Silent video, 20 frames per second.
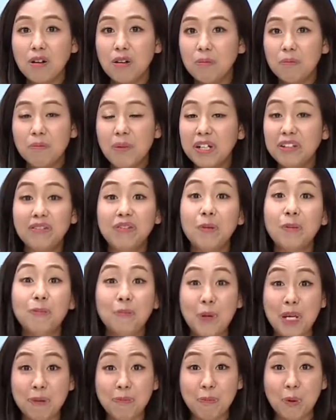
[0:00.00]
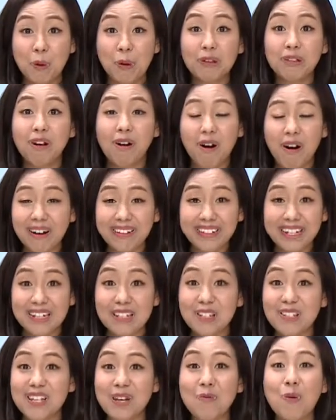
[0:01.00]
but the people, the audience,
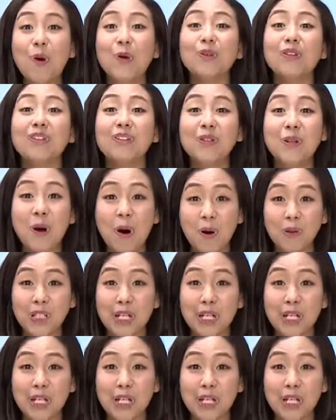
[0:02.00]
they won't know,